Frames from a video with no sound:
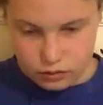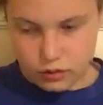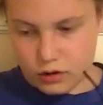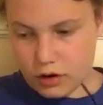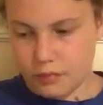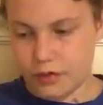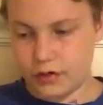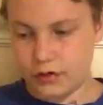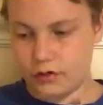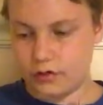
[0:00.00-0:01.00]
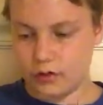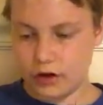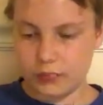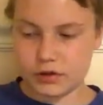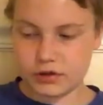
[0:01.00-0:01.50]
look up
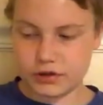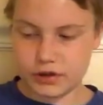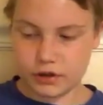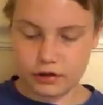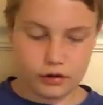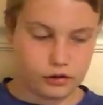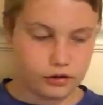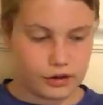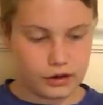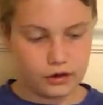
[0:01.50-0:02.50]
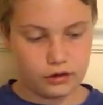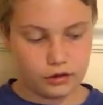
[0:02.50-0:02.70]
how much this thing